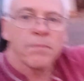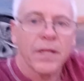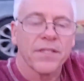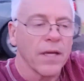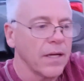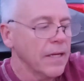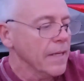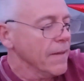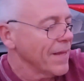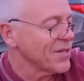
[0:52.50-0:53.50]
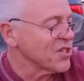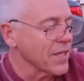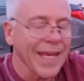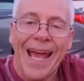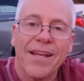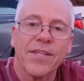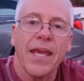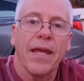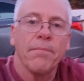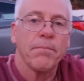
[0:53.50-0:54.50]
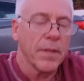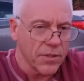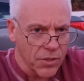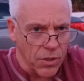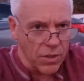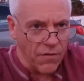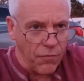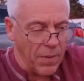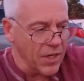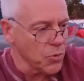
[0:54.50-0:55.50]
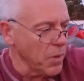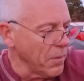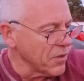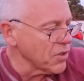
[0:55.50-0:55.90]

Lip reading: but that's just a gas can, but it's good enough for my experiment.